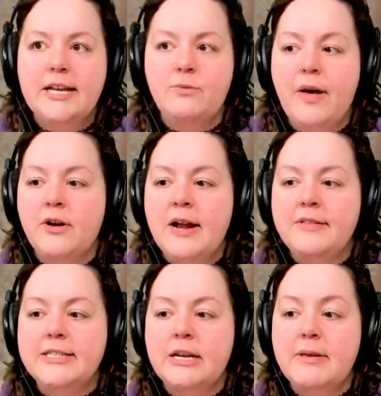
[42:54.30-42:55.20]
whether or not
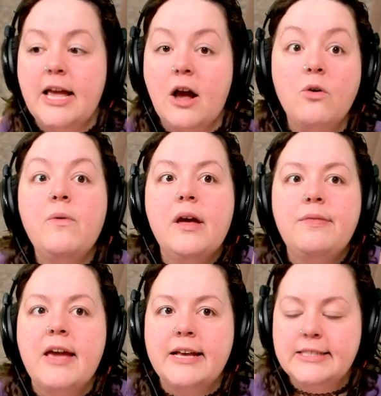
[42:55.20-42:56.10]
that's going to be like a real
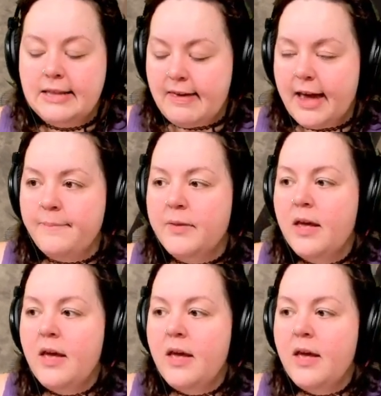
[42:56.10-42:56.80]
thing is the thing